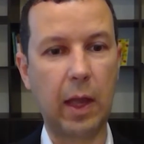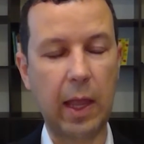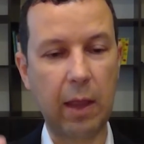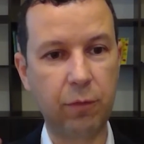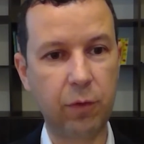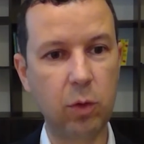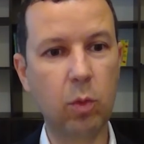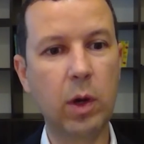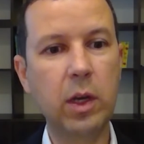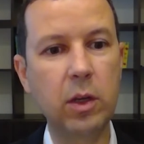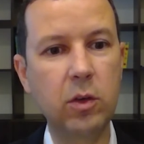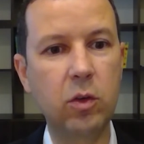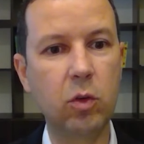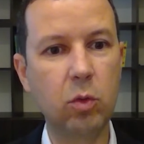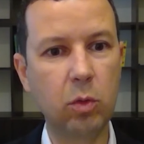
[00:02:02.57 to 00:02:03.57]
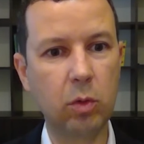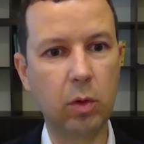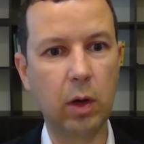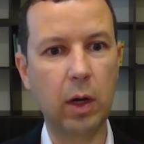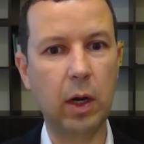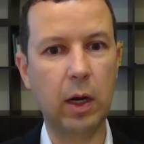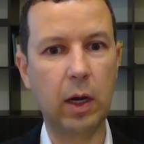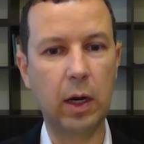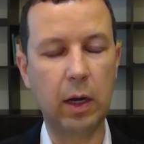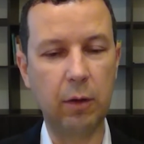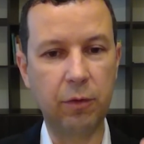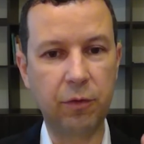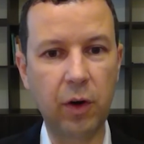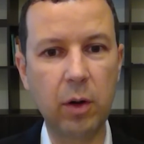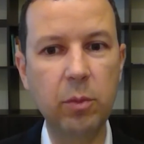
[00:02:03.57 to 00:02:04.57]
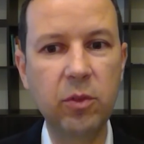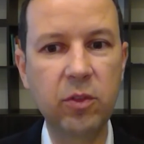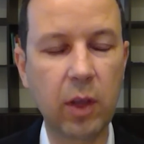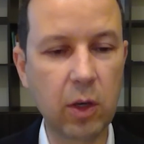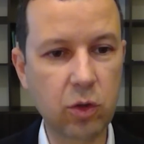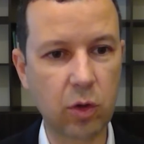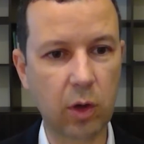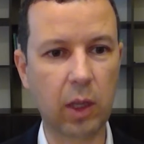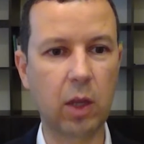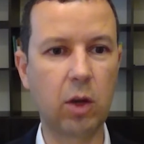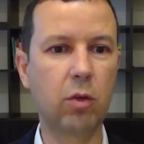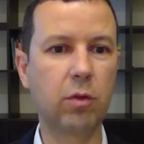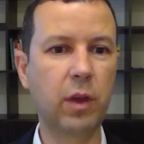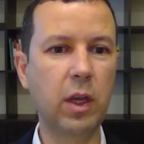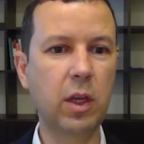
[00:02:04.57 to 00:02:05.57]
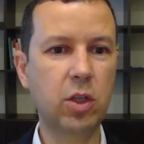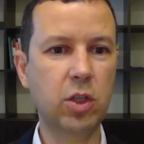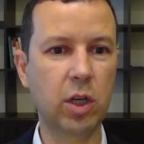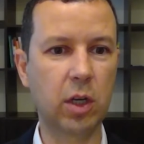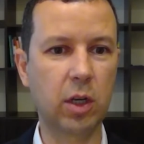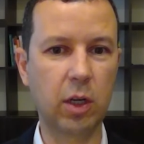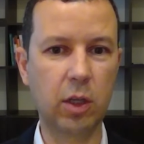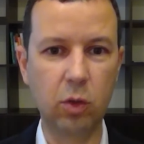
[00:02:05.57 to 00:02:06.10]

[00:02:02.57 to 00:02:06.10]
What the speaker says: if you want to do firm-centric innovation,